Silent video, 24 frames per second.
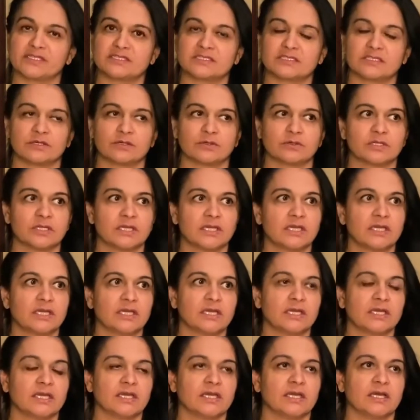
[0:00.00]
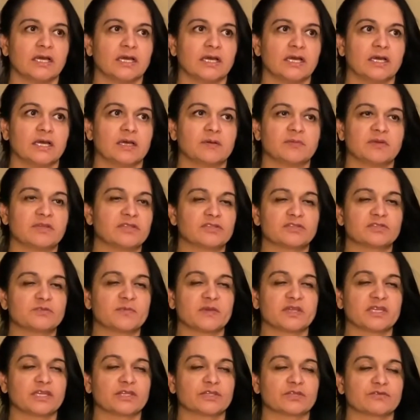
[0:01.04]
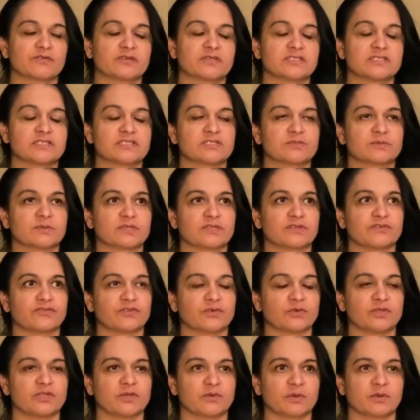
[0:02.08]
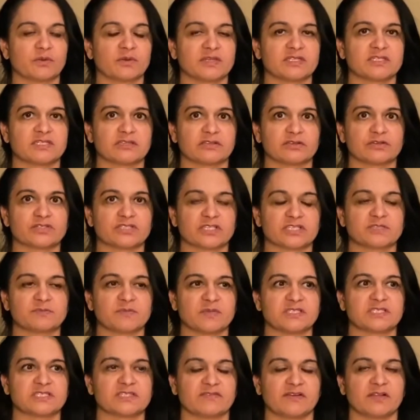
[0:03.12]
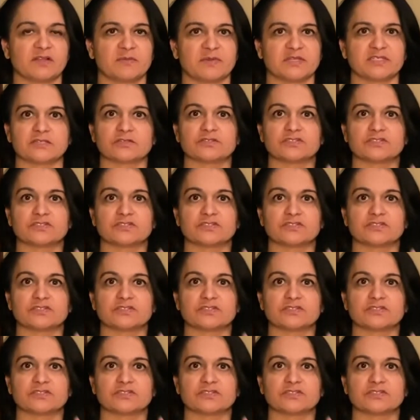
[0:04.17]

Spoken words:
So, and there's many other reasons with the food that we wait until they're 6 months developmental.